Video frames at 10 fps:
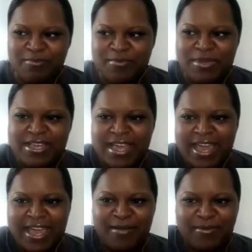
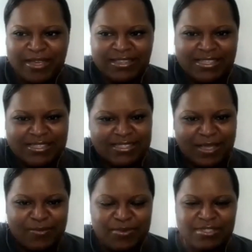became like these
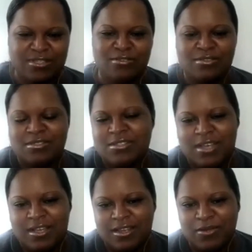stepping stones to
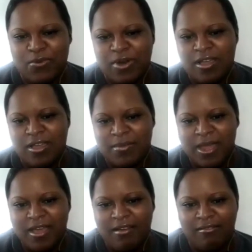kind of like where I am
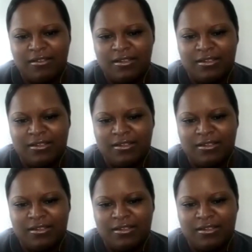now.